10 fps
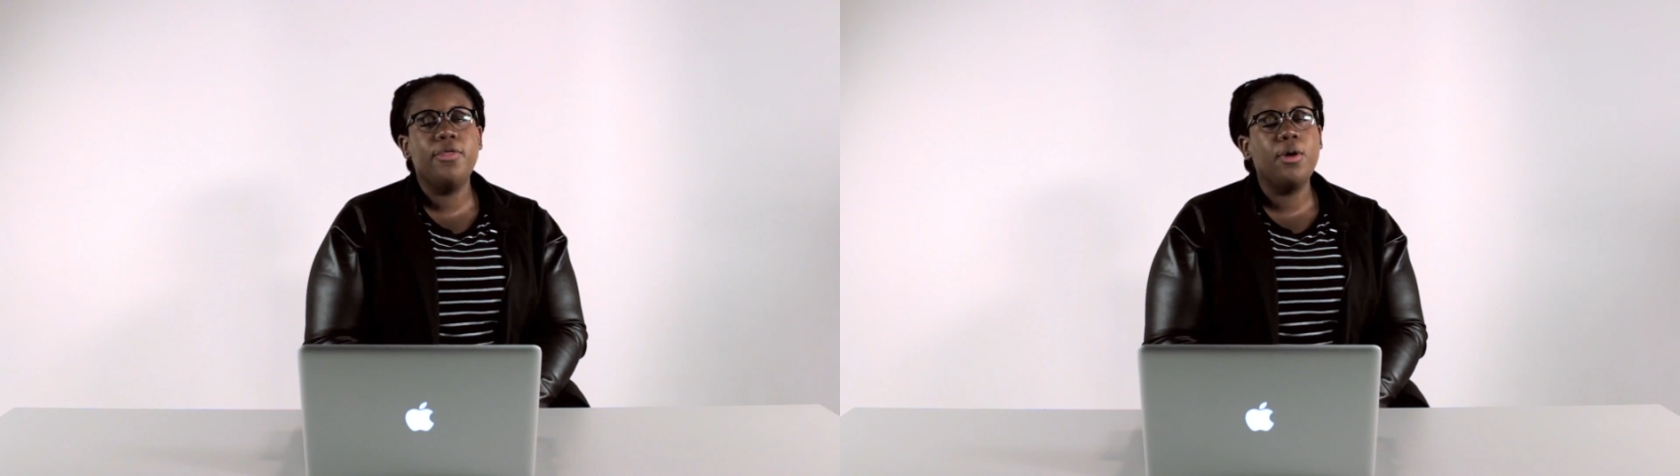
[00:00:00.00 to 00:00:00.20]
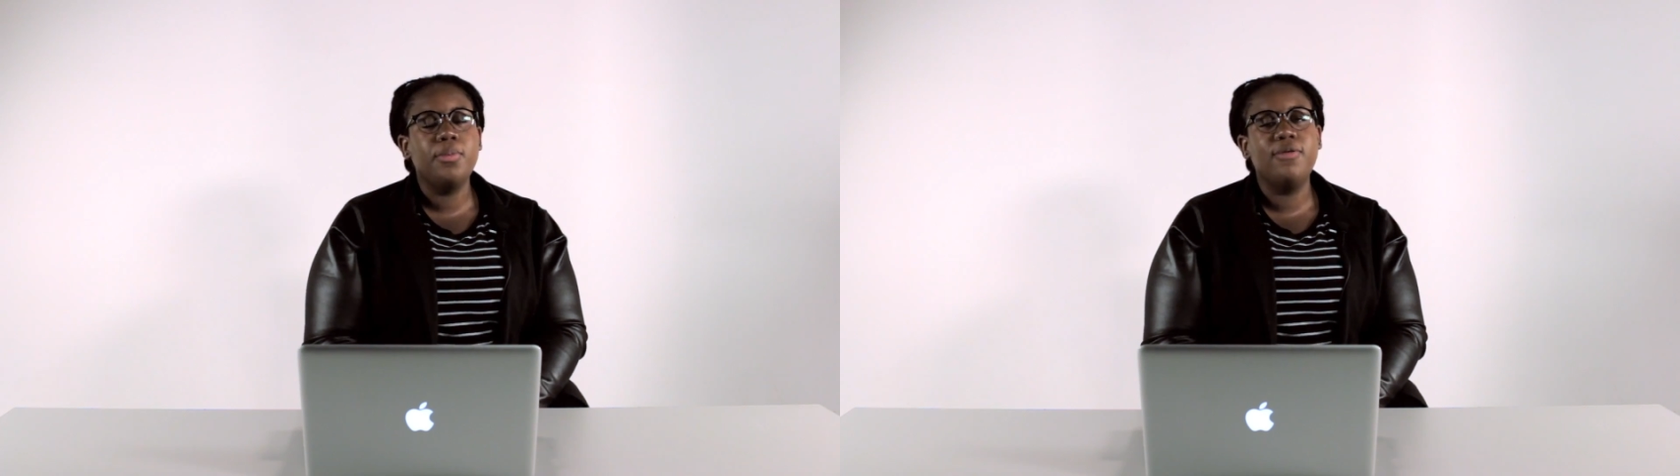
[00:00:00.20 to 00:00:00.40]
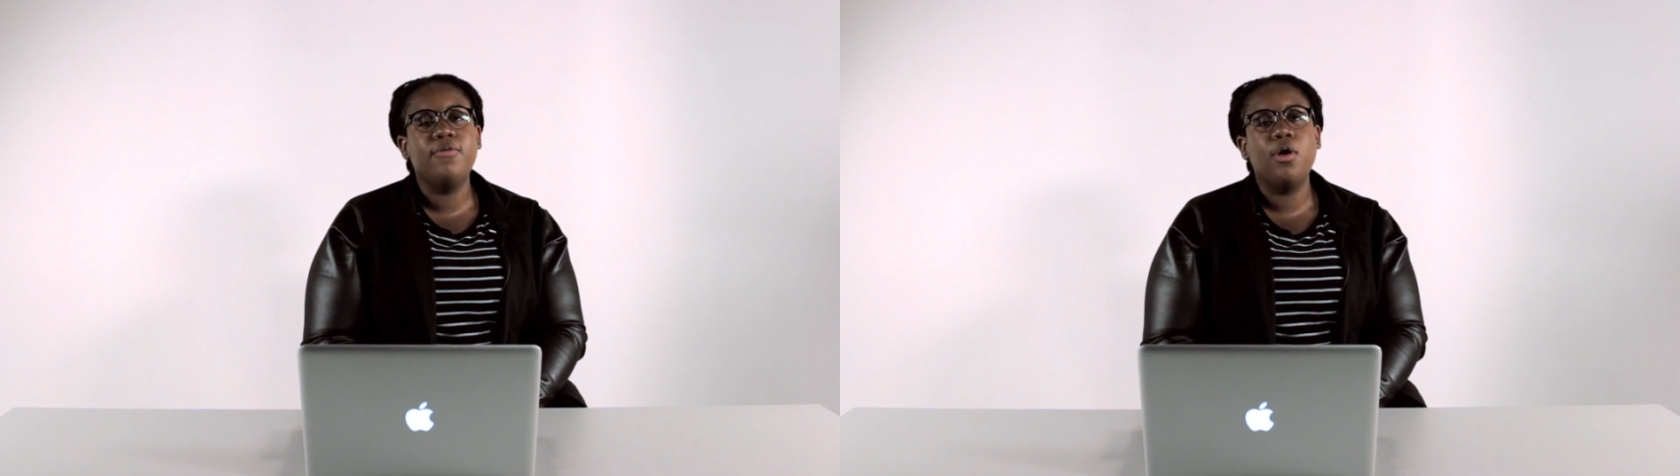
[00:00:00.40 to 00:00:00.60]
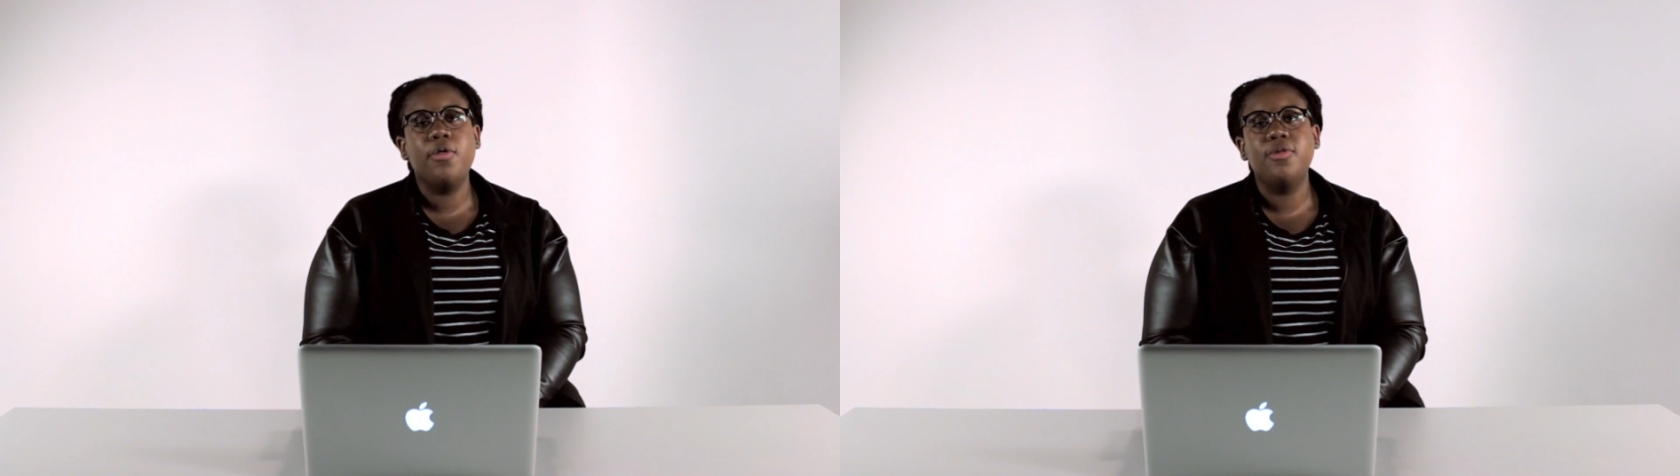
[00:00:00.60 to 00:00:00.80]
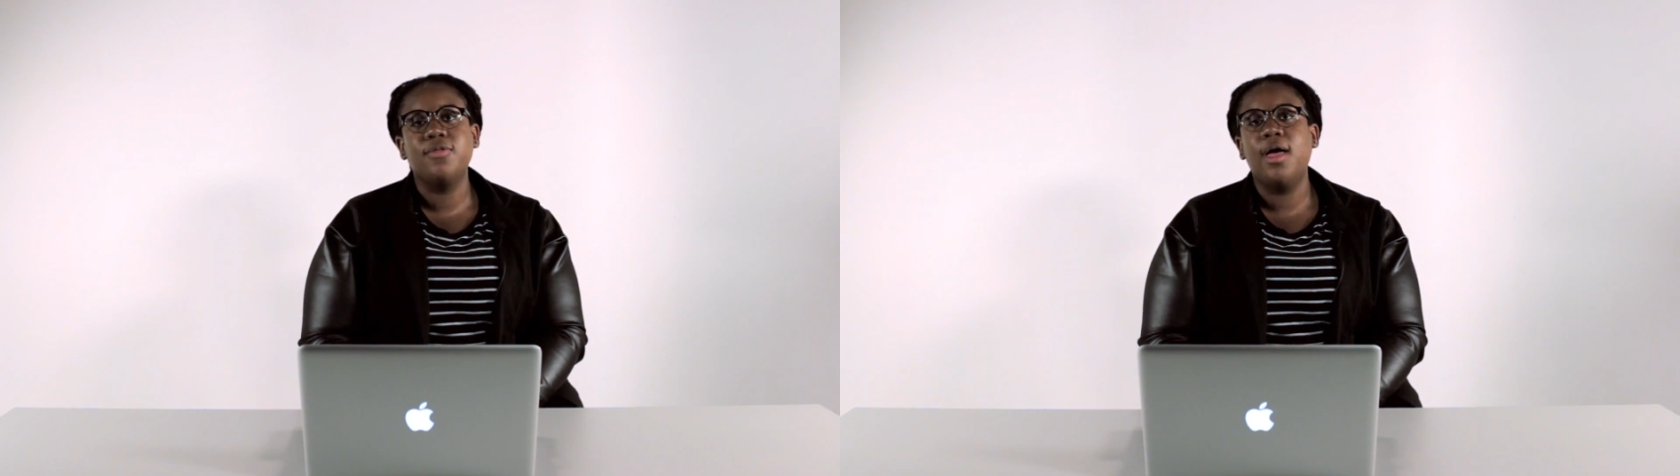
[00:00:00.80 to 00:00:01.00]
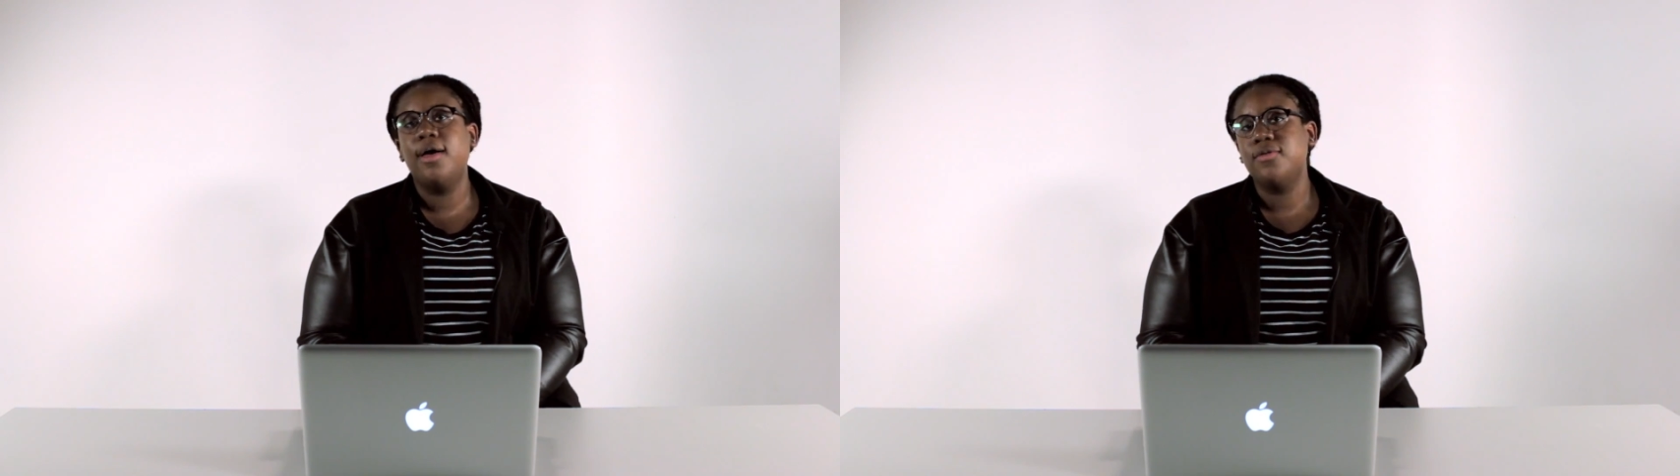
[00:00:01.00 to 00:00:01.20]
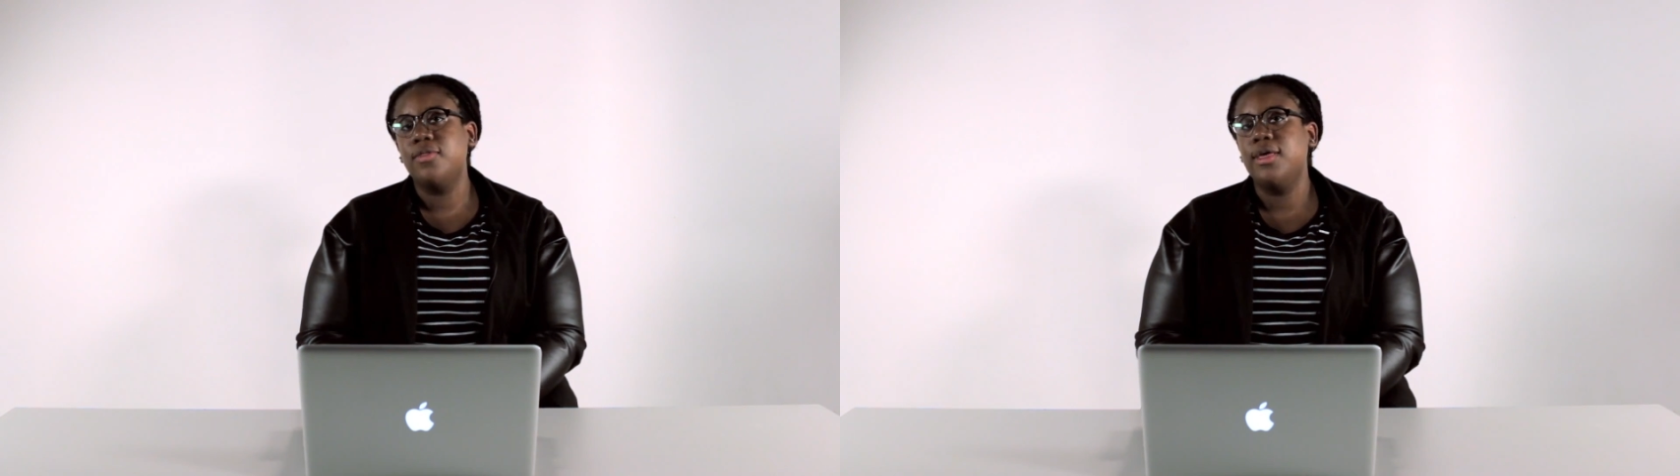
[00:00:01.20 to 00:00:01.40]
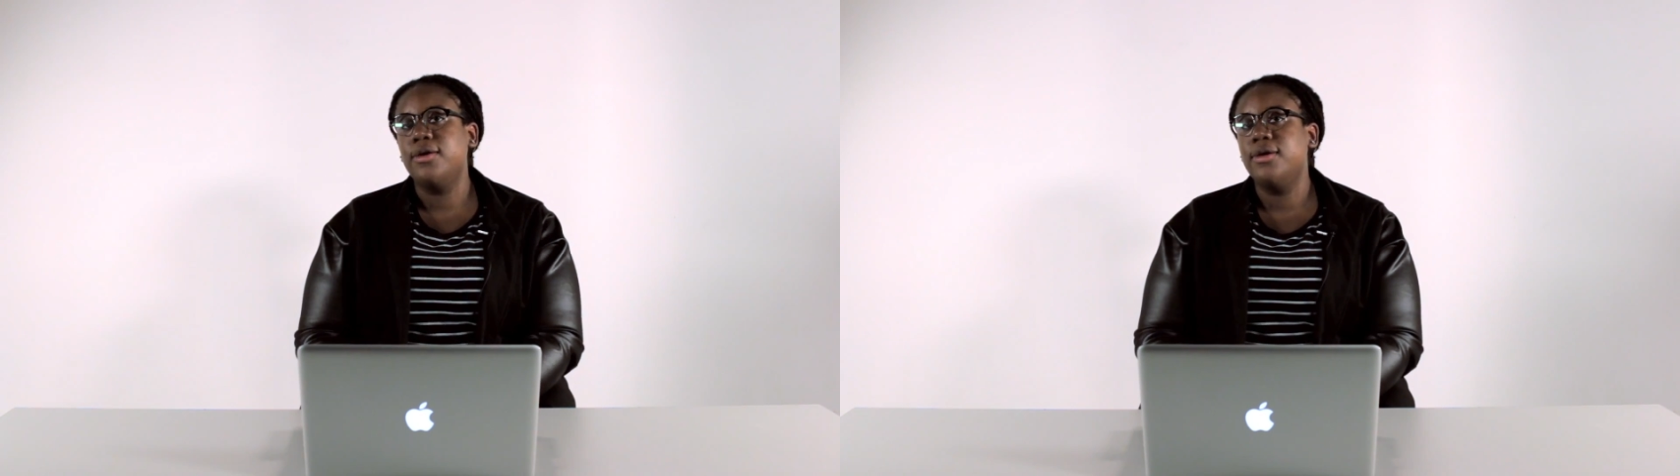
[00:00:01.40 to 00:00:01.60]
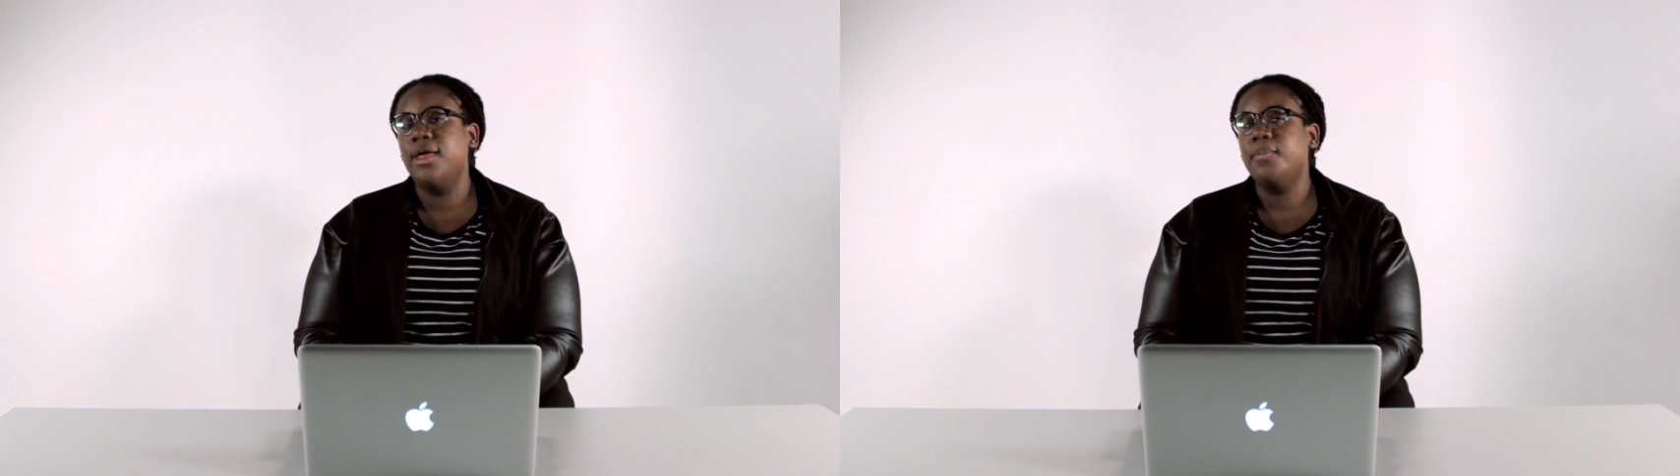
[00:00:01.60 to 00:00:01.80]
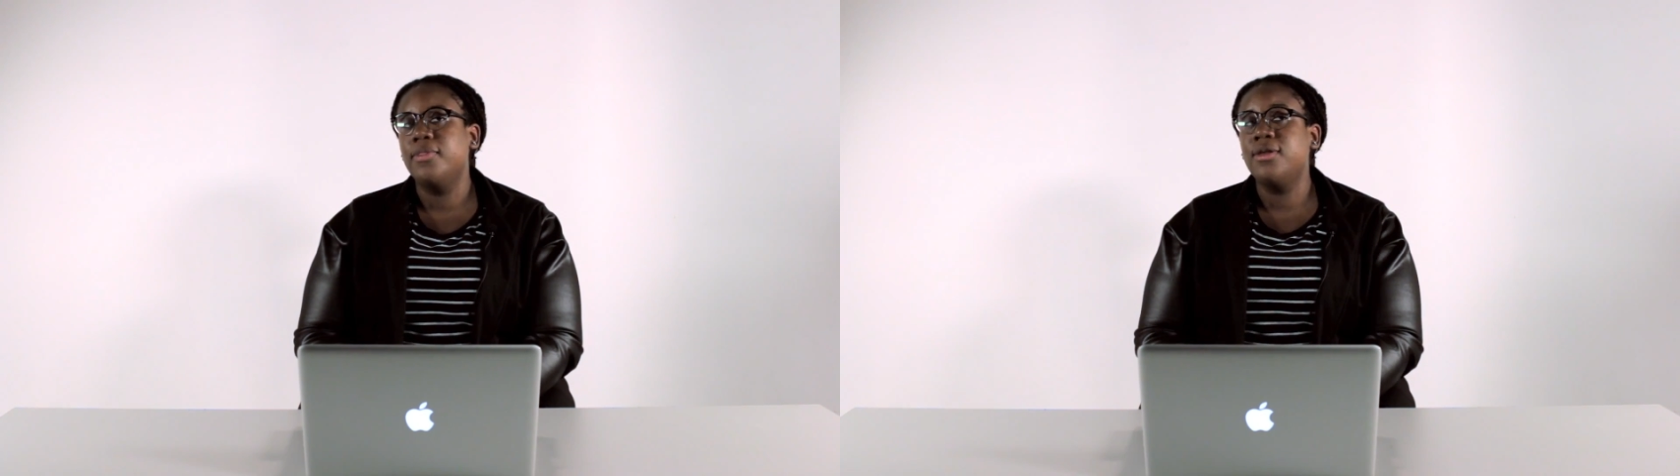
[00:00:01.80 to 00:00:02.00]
they are believing all these lies on the internet,